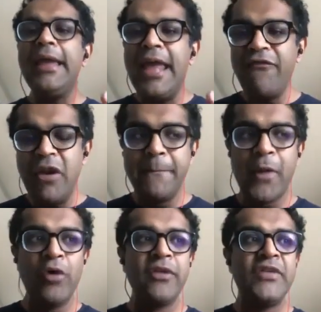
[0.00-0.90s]
given
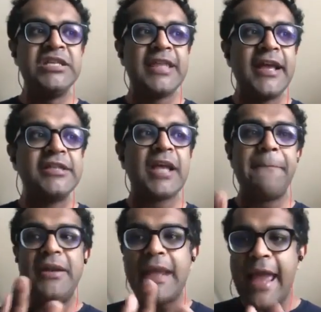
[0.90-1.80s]
both of these things are
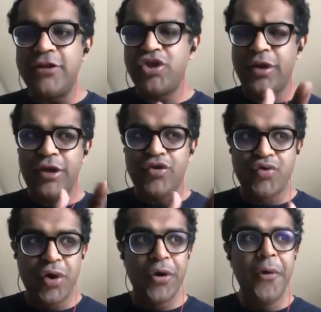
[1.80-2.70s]
potentially
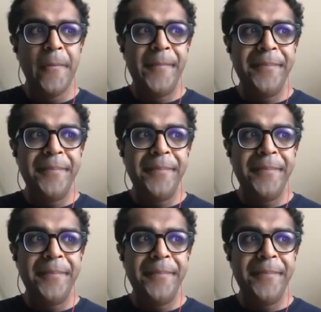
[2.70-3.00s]
true,